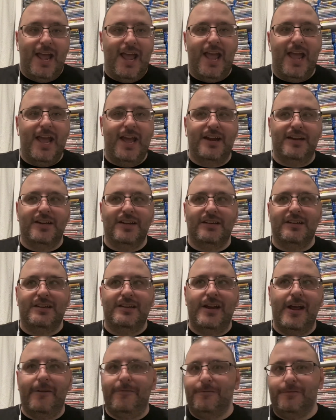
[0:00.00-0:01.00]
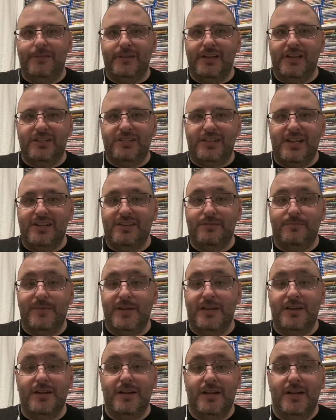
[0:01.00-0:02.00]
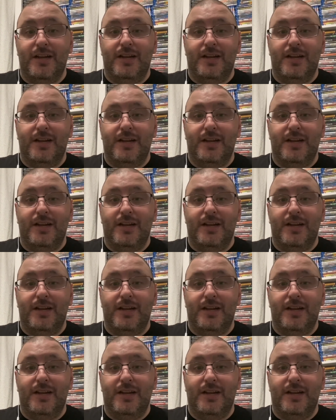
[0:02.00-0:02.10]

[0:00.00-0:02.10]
And Netflix has been,